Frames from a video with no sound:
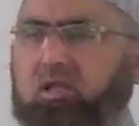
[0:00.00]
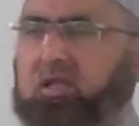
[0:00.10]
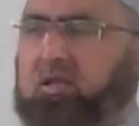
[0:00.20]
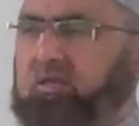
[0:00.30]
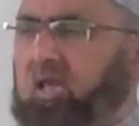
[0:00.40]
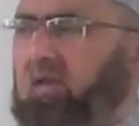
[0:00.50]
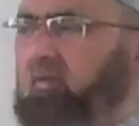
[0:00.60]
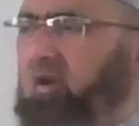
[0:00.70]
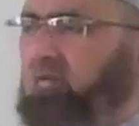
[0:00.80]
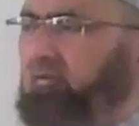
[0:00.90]
let's have
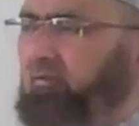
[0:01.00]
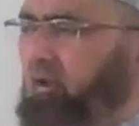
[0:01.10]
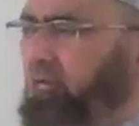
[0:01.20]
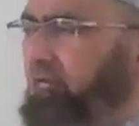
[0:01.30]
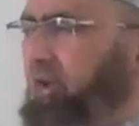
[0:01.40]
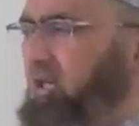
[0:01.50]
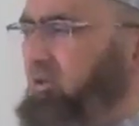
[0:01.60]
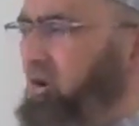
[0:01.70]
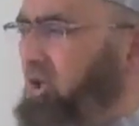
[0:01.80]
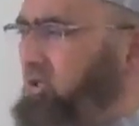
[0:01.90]
a
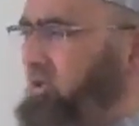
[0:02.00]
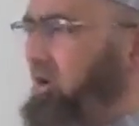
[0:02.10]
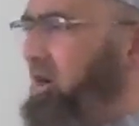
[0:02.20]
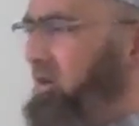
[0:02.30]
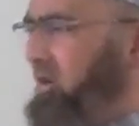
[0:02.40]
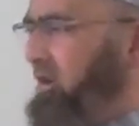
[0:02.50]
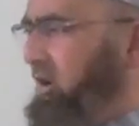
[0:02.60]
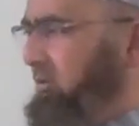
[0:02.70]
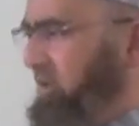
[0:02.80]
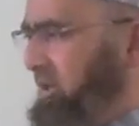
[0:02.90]
full-fledged onslaught
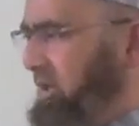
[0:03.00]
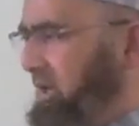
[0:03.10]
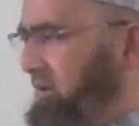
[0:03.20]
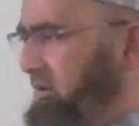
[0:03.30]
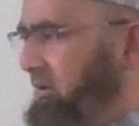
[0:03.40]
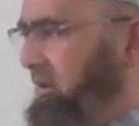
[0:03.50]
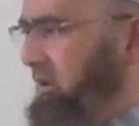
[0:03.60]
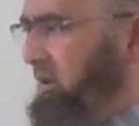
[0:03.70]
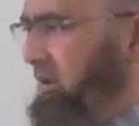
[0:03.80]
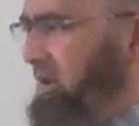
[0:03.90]
on Medina
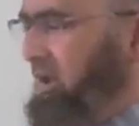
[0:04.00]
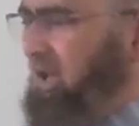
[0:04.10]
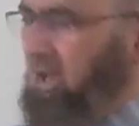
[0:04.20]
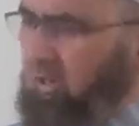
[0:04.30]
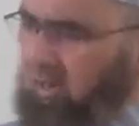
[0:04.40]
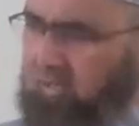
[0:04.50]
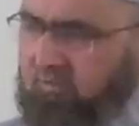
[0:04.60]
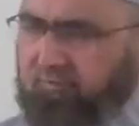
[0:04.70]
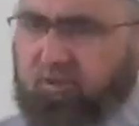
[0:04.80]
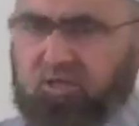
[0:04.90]
and let's
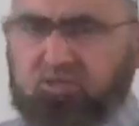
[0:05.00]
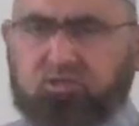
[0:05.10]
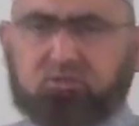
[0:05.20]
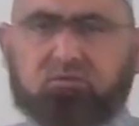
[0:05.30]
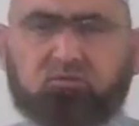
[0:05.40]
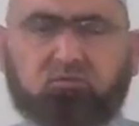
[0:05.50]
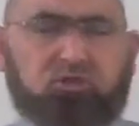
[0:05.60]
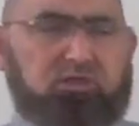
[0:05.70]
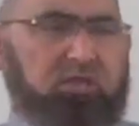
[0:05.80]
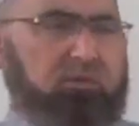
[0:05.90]
finish
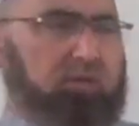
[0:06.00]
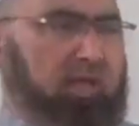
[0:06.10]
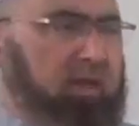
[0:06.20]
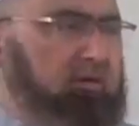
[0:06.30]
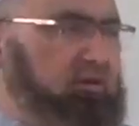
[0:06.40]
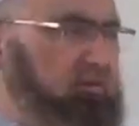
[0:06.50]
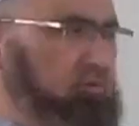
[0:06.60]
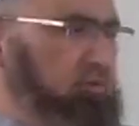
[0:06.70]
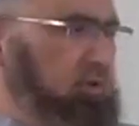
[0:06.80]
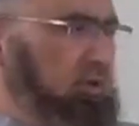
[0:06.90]
Muslims and
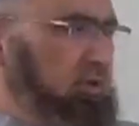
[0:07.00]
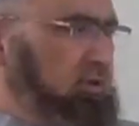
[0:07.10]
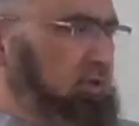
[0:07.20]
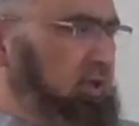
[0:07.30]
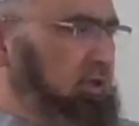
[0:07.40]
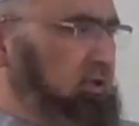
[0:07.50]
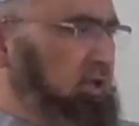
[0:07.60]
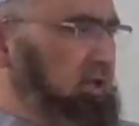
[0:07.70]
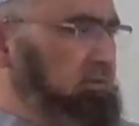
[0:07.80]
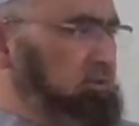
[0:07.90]
Rasul sallallahu alaihi
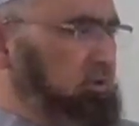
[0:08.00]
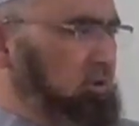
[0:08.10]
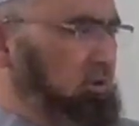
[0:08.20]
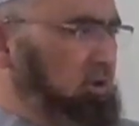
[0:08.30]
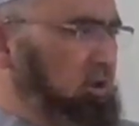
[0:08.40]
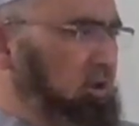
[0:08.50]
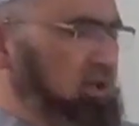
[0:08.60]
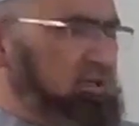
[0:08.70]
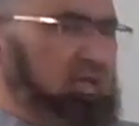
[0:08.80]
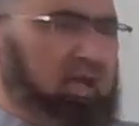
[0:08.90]
wasallam, so
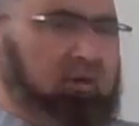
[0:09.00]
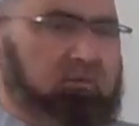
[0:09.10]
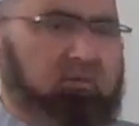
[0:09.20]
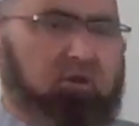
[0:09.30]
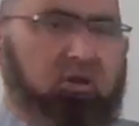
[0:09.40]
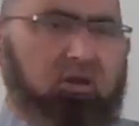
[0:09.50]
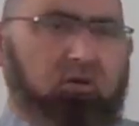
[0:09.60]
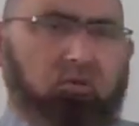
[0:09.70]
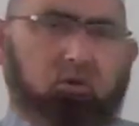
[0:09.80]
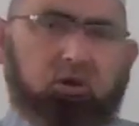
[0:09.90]
Islam
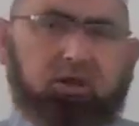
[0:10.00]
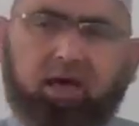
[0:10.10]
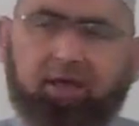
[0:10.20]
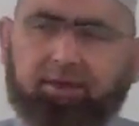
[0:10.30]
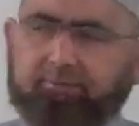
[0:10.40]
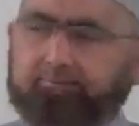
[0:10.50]
will die.